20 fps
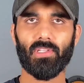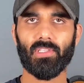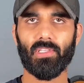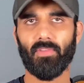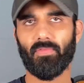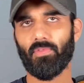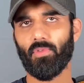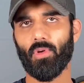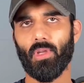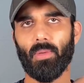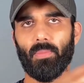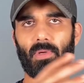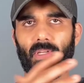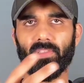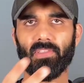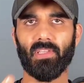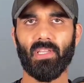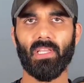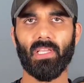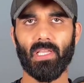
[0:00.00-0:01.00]
if you're a bit
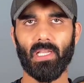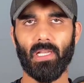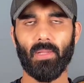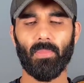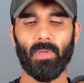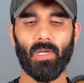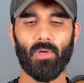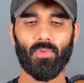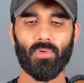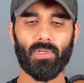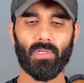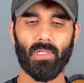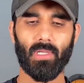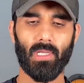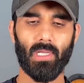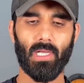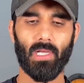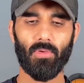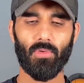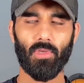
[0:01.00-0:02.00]
cynical about
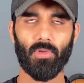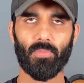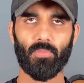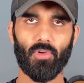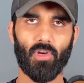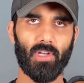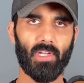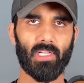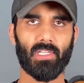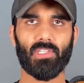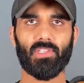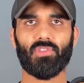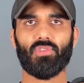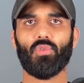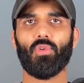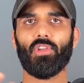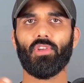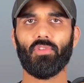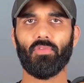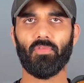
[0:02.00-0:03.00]
how your product is
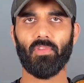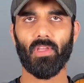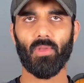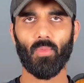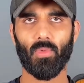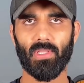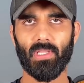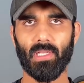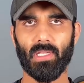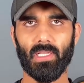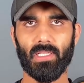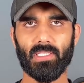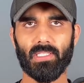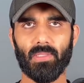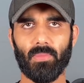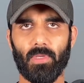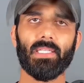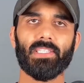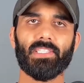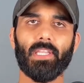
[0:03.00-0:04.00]
going to fare with the
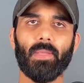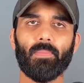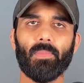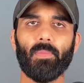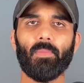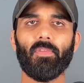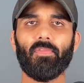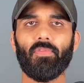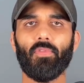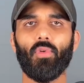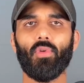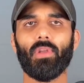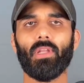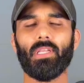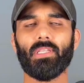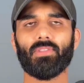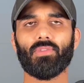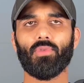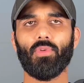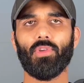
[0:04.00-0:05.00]
customer. Step number 4
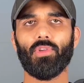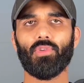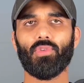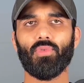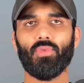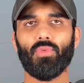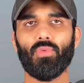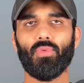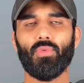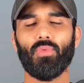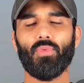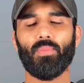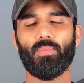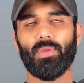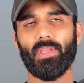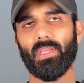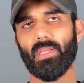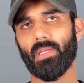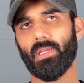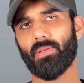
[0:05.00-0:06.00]
is going to
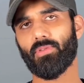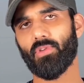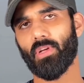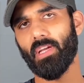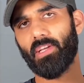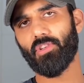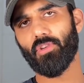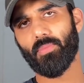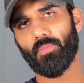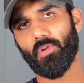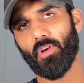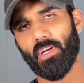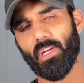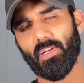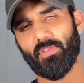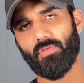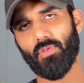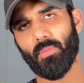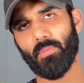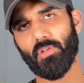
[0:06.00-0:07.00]
be to get your
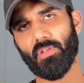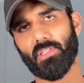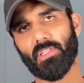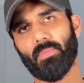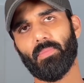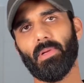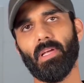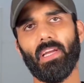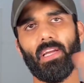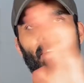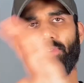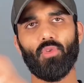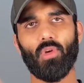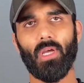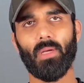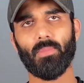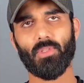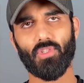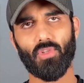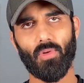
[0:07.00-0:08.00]
product from your supplier to
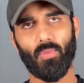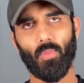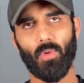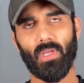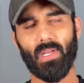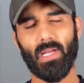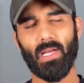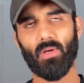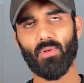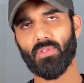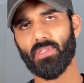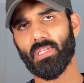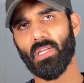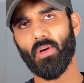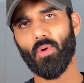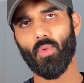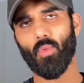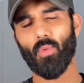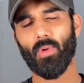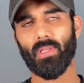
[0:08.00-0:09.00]
Amazon warehouse.
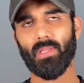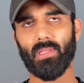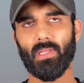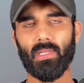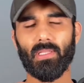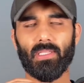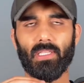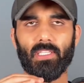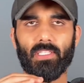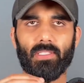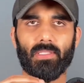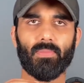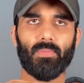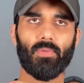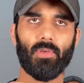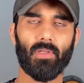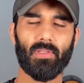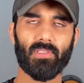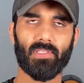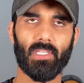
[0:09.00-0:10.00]
Now, this
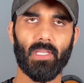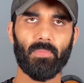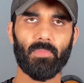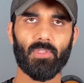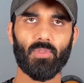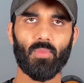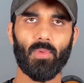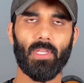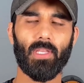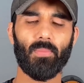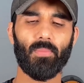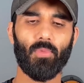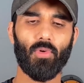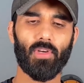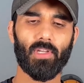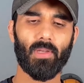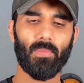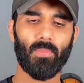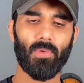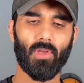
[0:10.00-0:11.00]
step is very
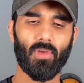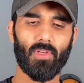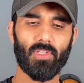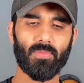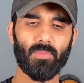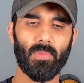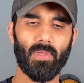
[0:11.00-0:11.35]
important because